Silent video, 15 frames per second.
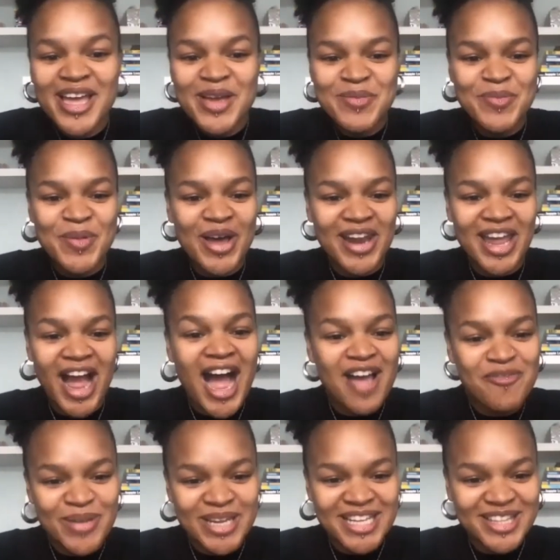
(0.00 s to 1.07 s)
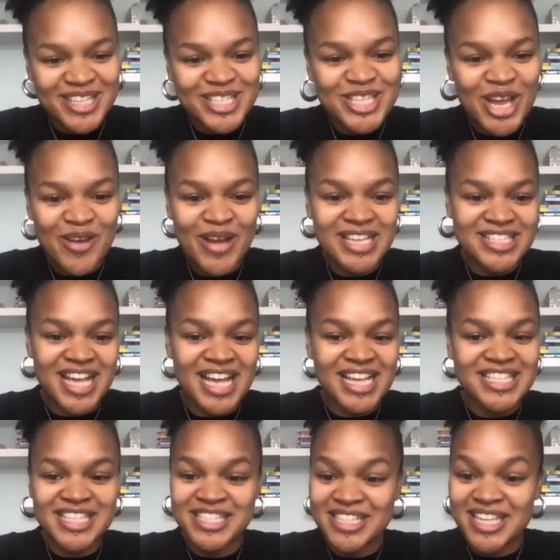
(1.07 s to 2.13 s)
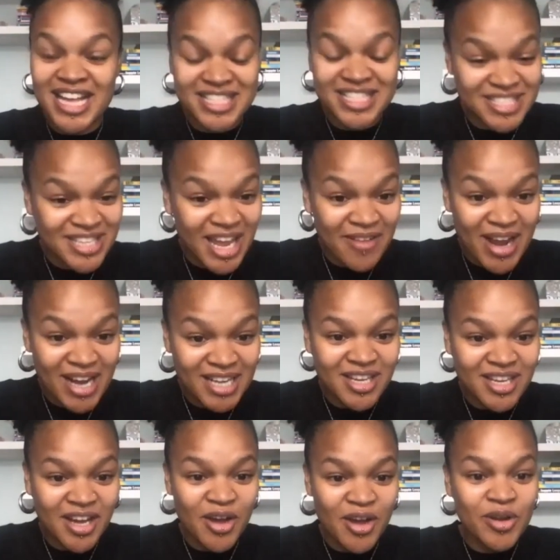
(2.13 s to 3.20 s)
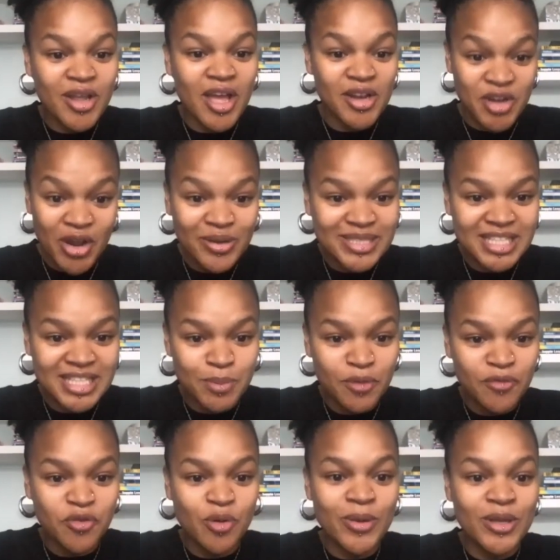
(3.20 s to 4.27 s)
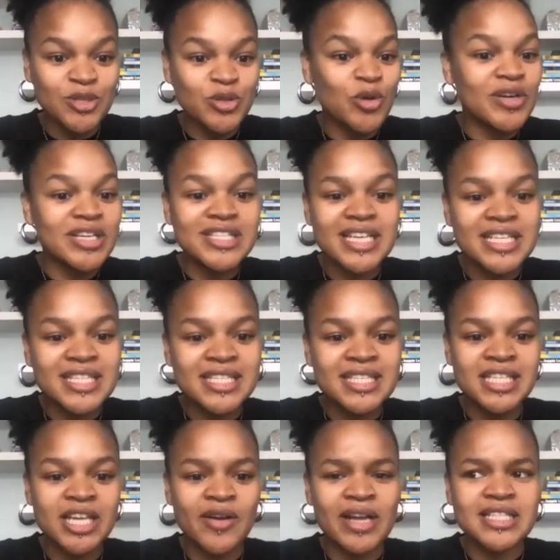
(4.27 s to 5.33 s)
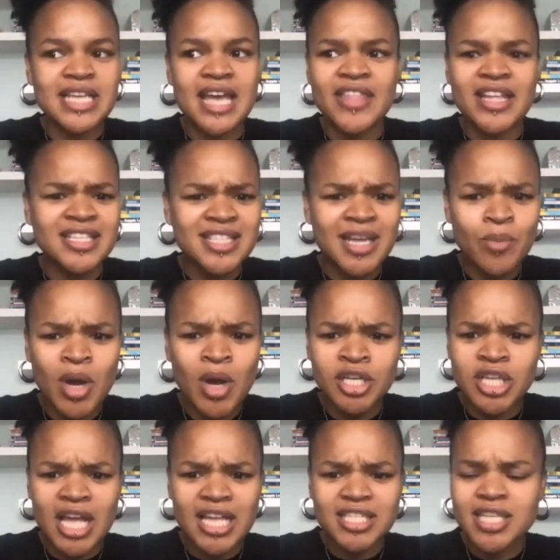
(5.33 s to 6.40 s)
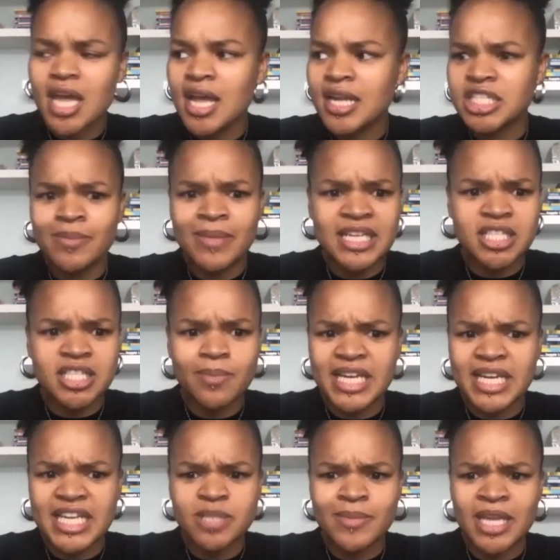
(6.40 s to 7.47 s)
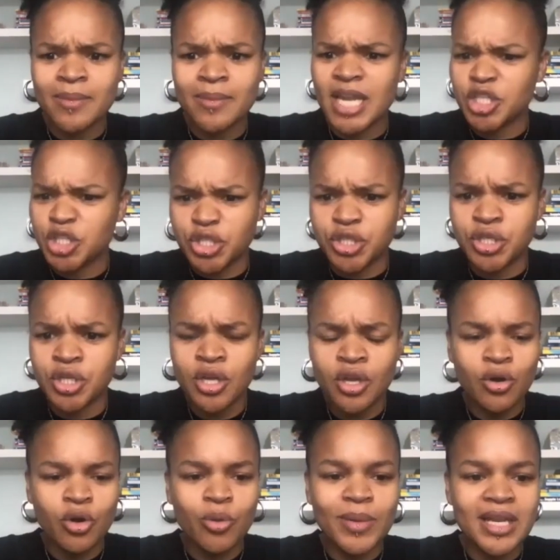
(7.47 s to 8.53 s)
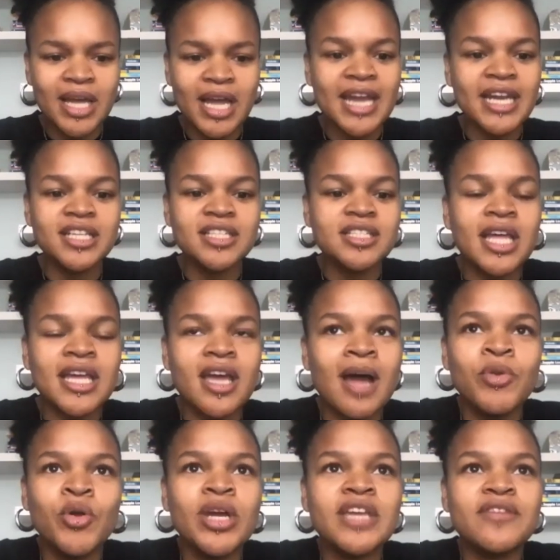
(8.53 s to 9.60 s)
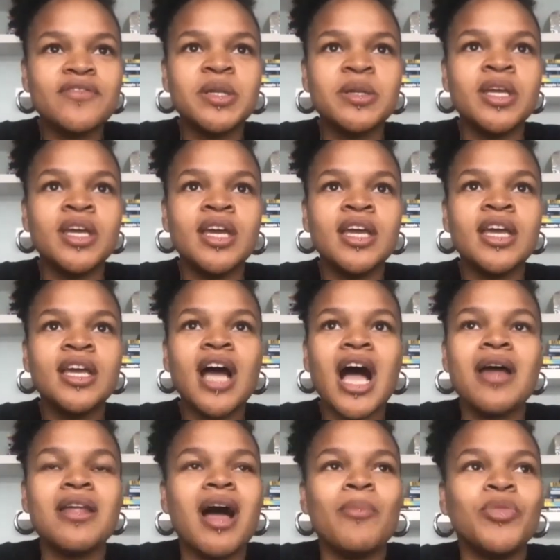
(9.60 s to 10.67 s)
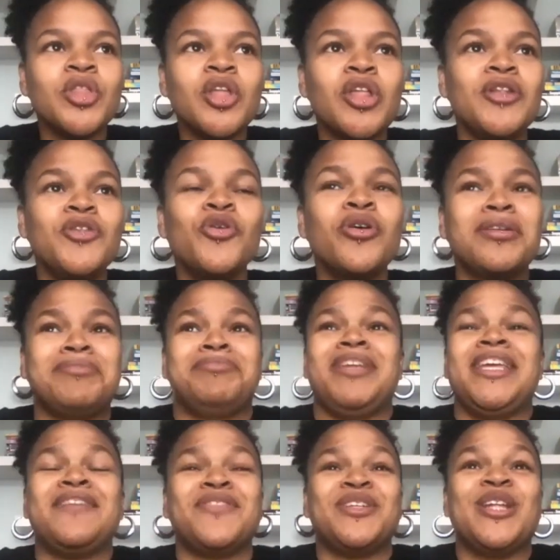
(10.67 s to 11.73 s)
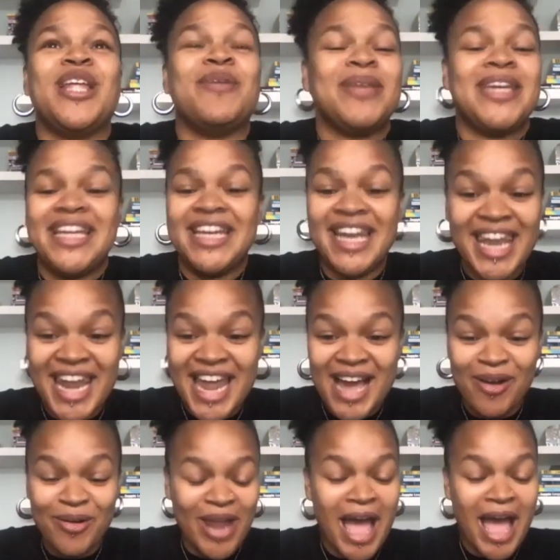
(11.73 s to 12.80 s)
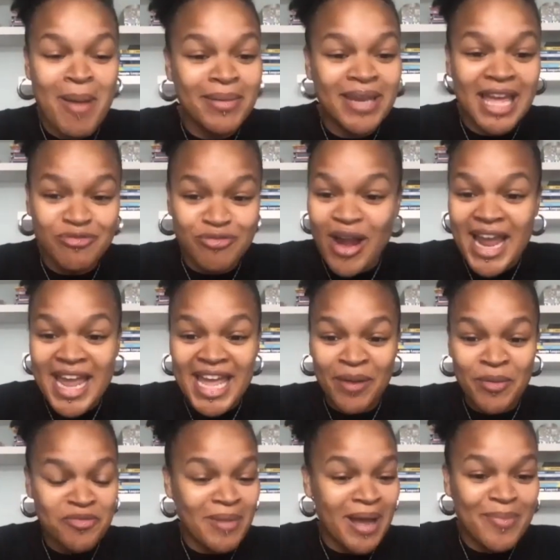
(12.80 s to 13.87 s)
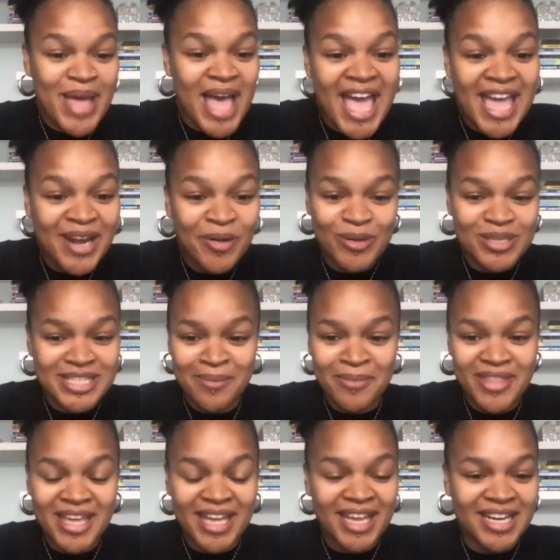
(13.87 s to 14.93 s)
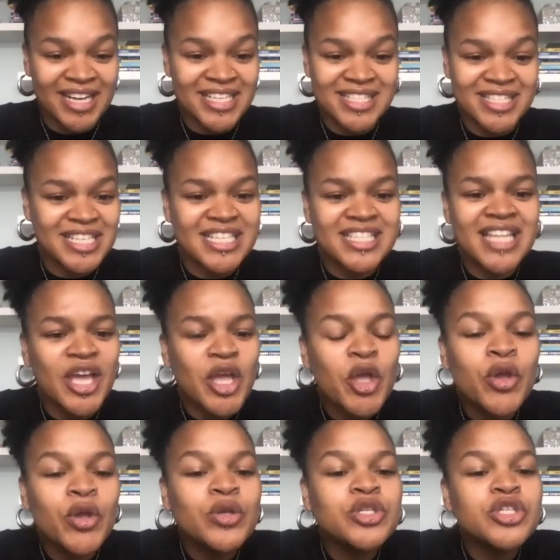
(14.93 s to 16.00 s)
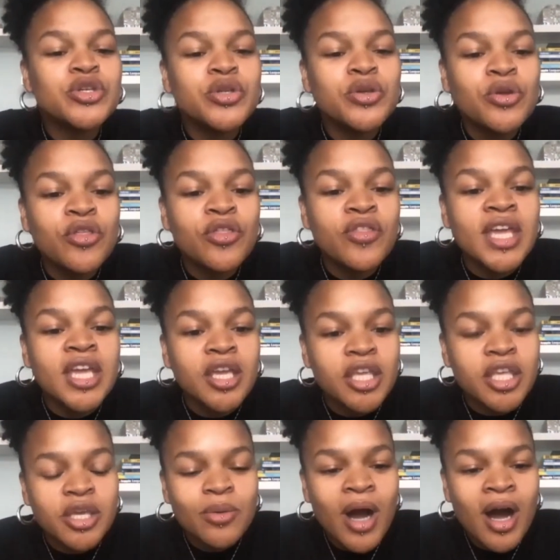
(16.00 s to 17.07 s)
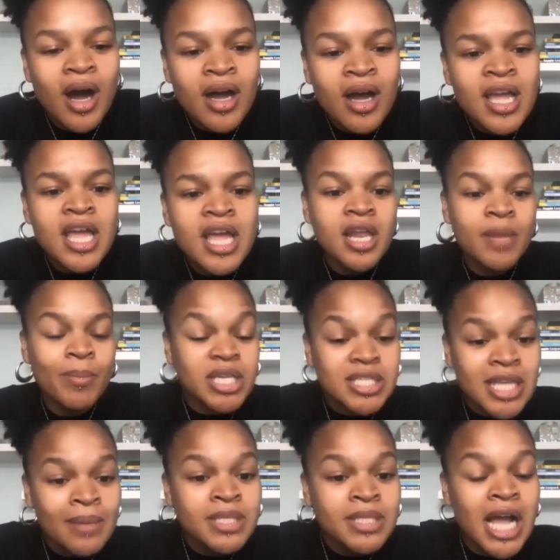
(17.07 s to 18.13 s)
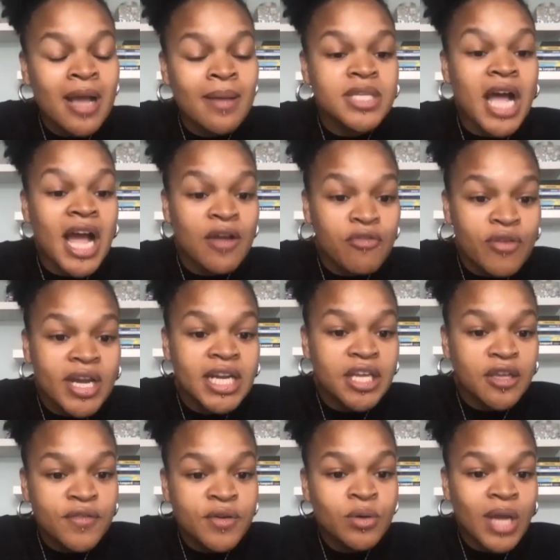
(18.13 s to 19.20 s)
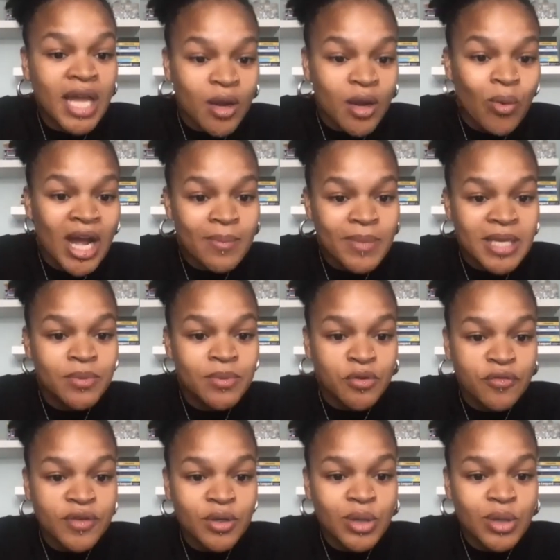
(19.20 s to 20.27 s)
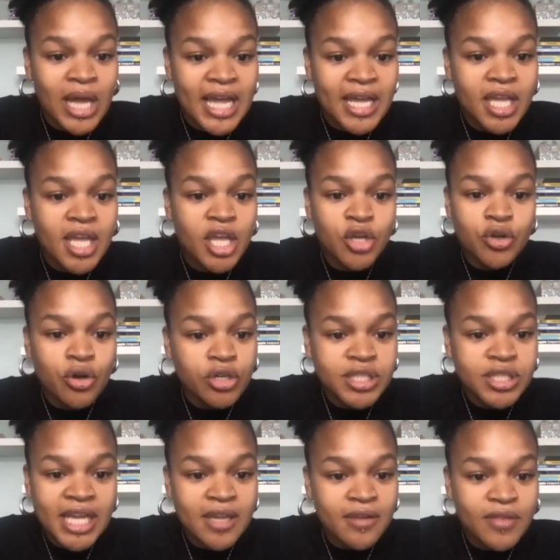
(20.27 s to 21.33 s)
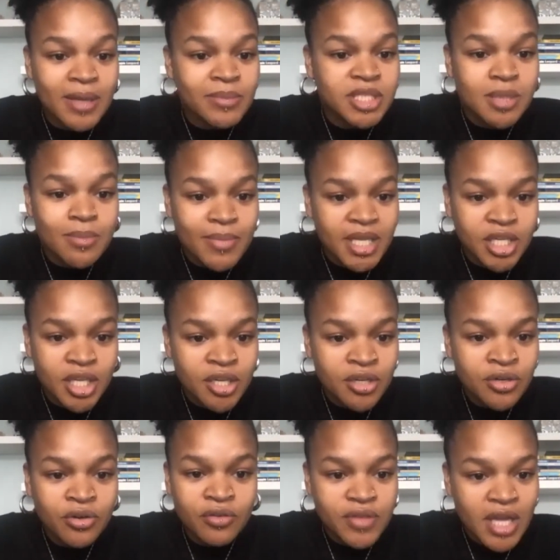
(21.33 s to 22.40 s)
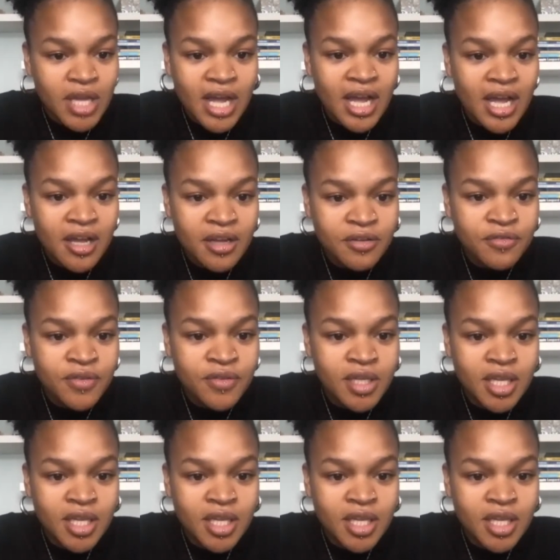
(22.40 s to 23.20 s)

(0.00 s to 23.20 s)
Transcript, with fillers: But like I've been in the show as as a, as the director noting the performance or as the assistant director and then someone has turned to me to police me and be like shh or be like and it's like i'm not even I, am not even being loud. I might be like writing with my pen or something. And it's, it's like, who do you think you are? Mm. But sometimes I really feel like white people feel like God gave them dominion of the earth